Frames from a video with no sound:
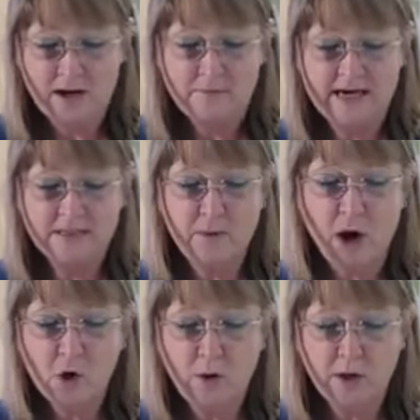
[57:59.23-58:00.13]
My
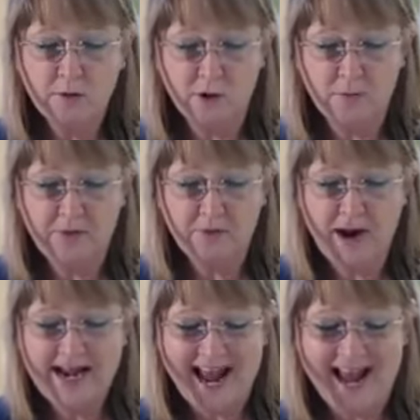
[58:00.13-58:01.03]
small quilt group,
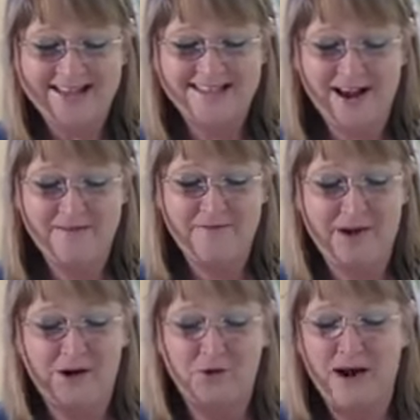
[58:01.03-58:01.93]
Threadheads of the
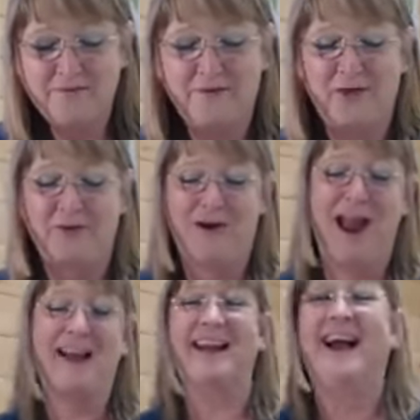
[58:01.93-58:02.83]
Grateful Thread,